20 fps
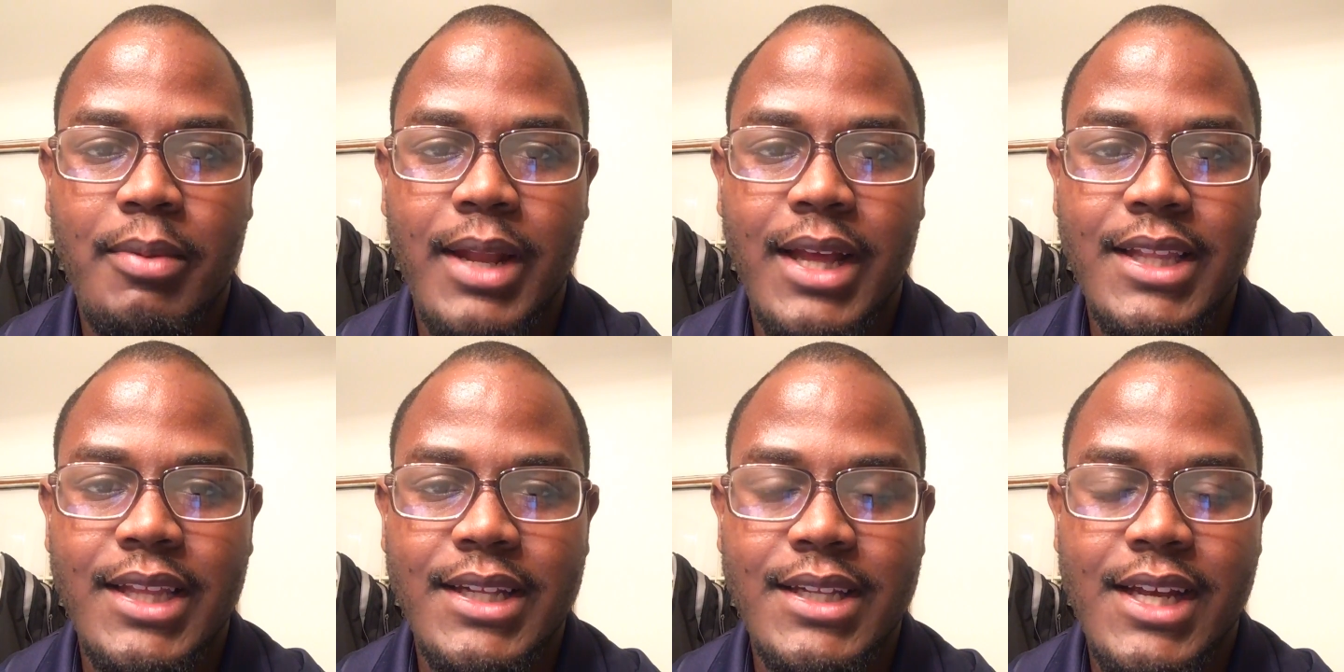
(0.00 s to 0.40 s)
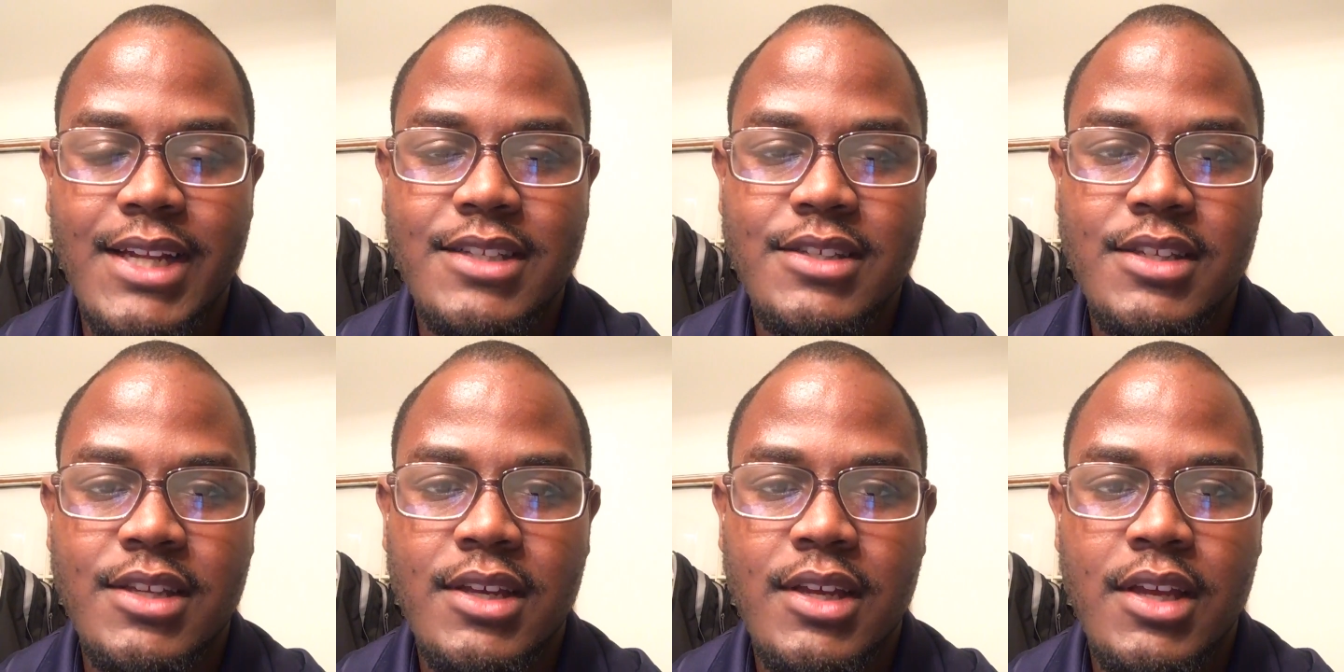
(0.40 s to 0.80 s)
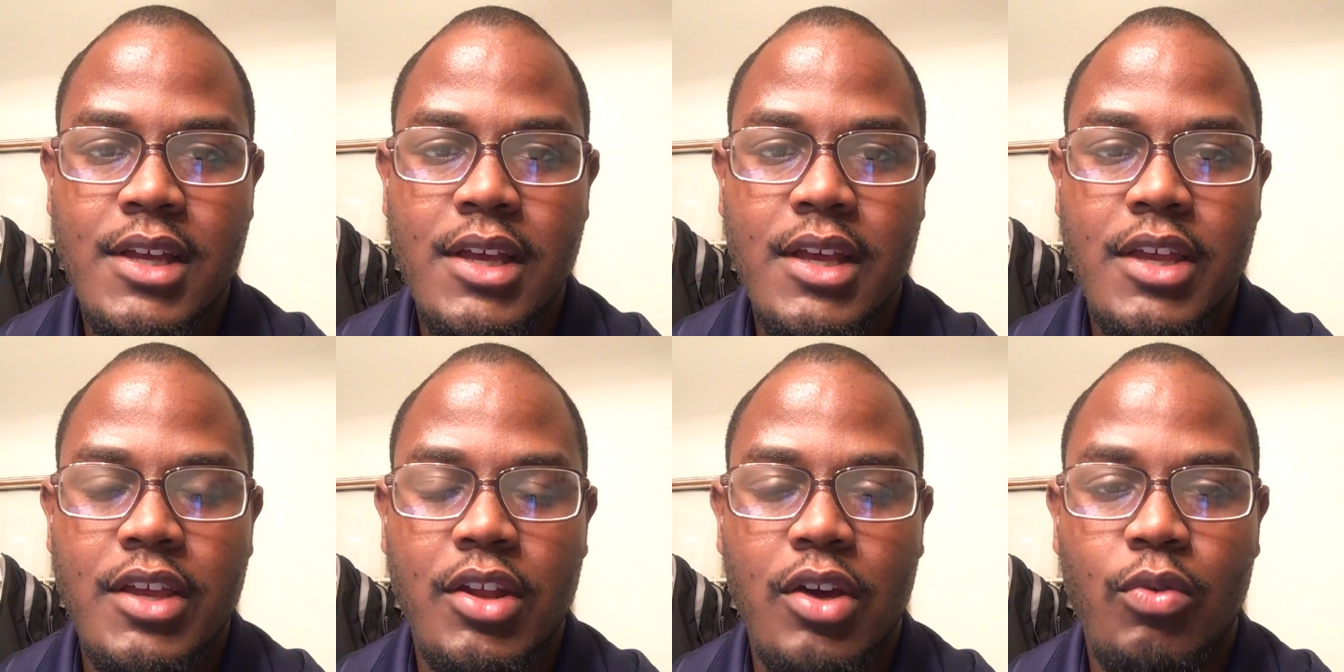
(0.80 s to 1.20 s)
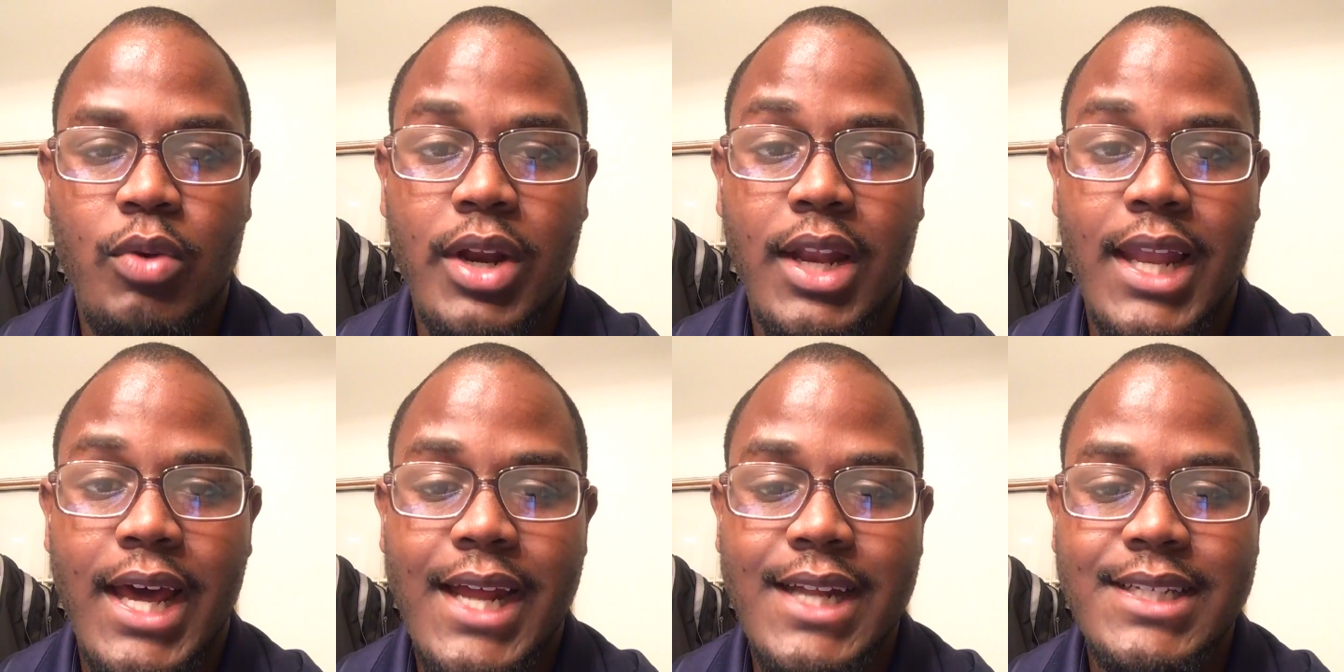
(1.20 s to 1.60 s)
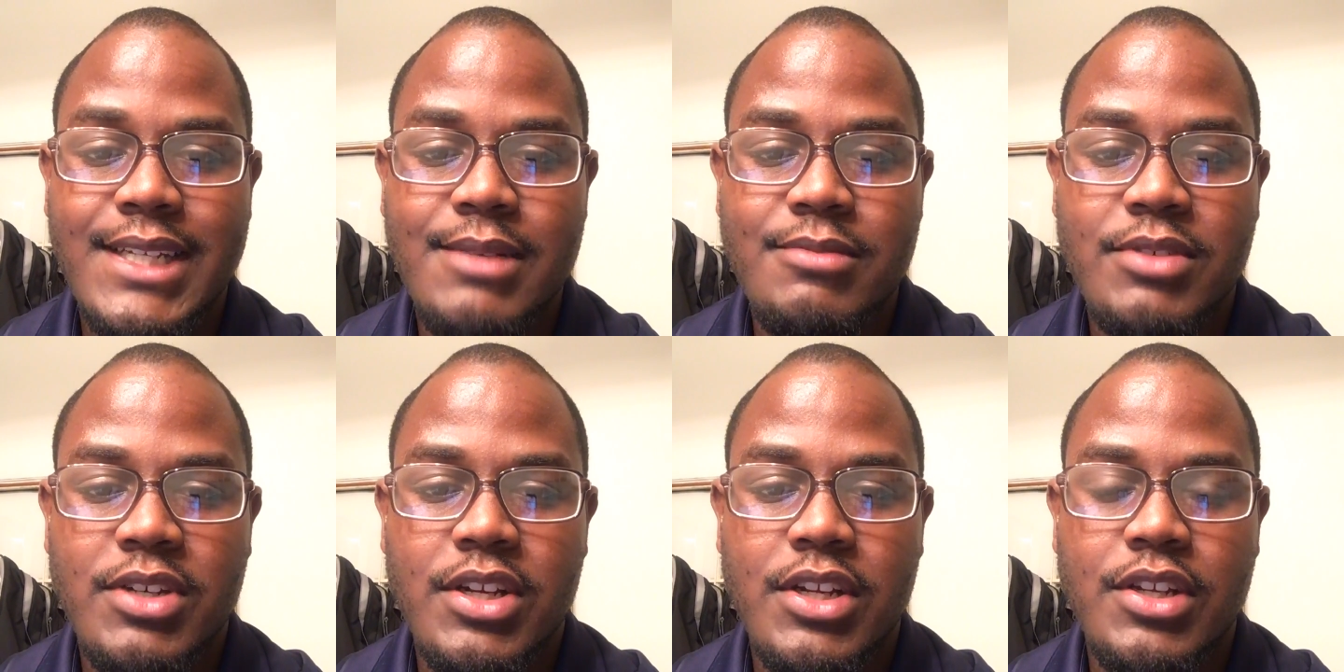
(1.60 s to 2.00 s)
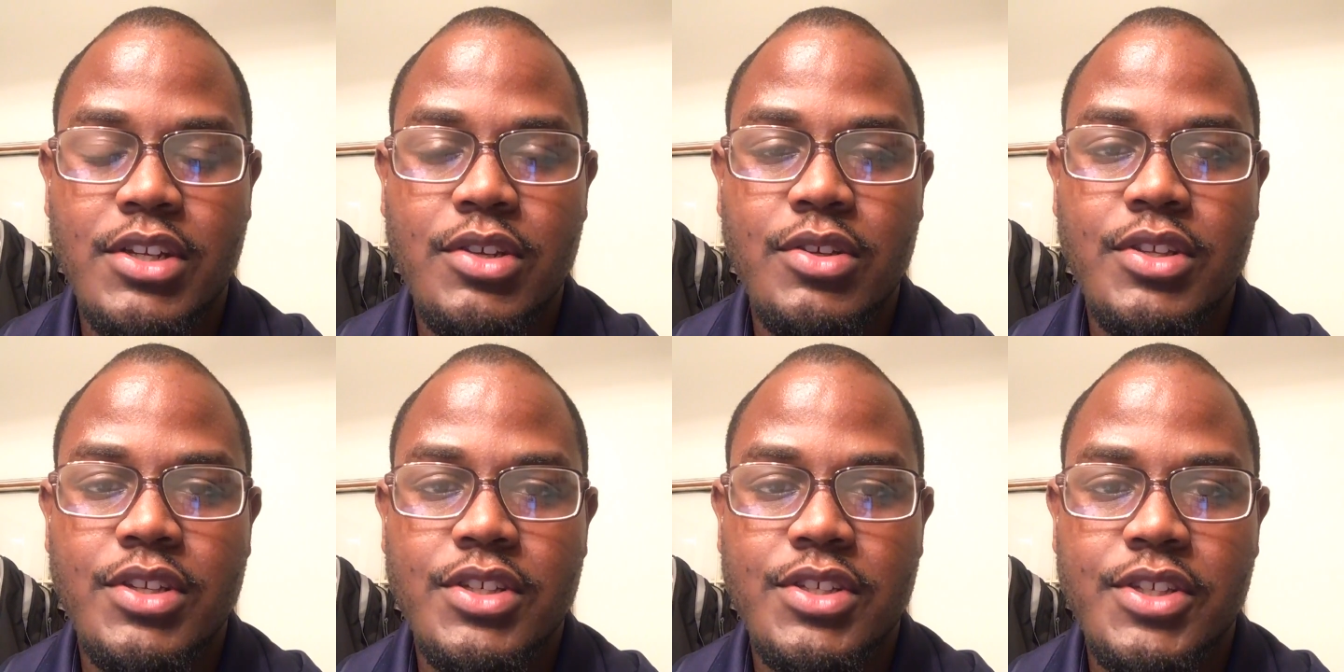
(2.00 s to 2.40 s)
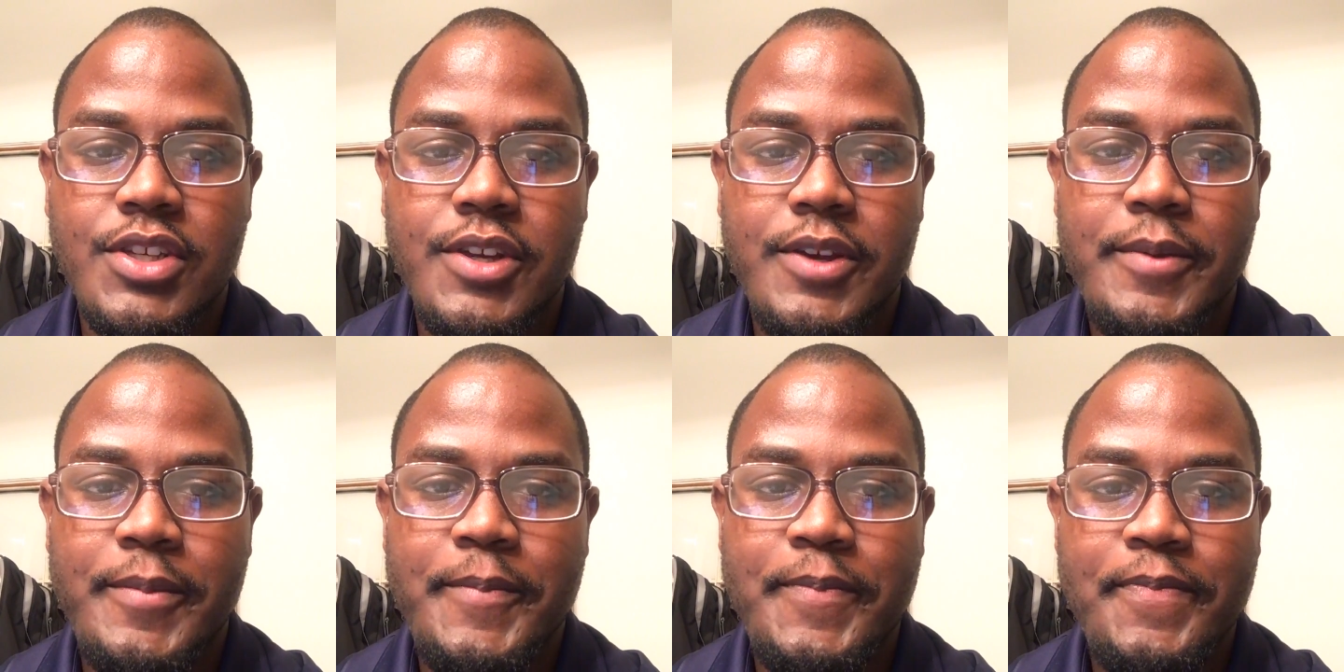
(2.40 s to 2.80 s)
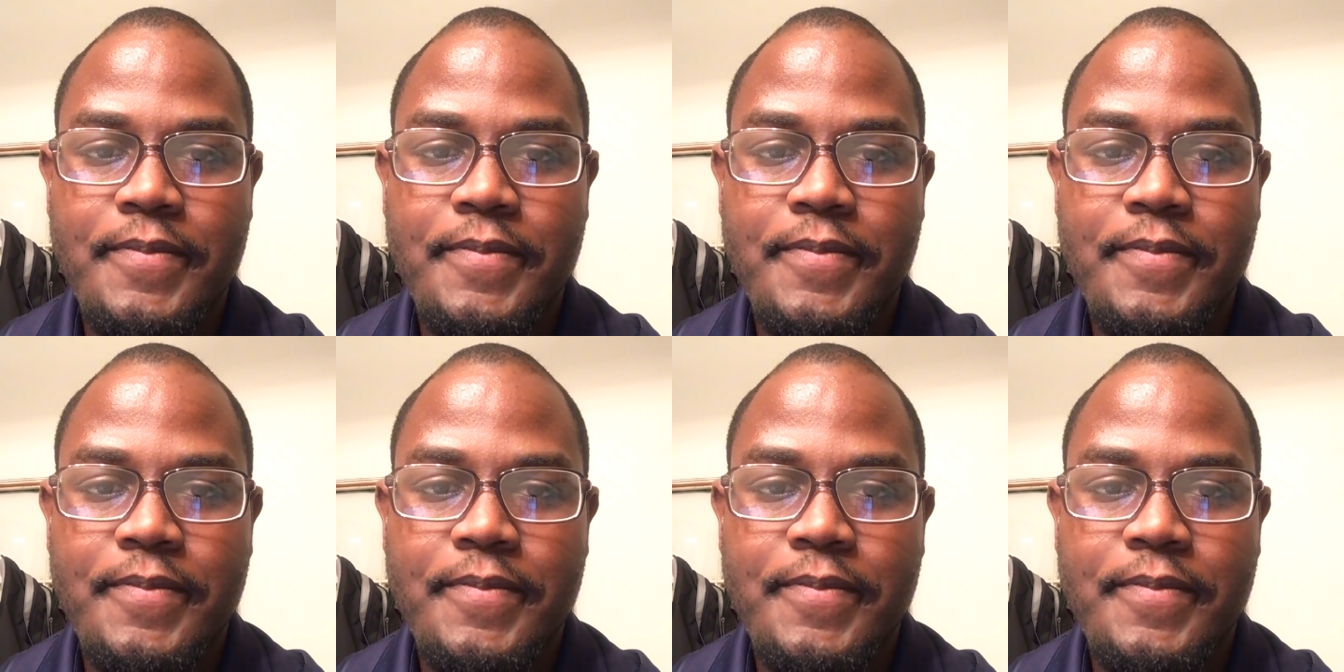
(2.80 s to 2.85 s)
And I think that's, you know, what a lot of teams are going to do this year,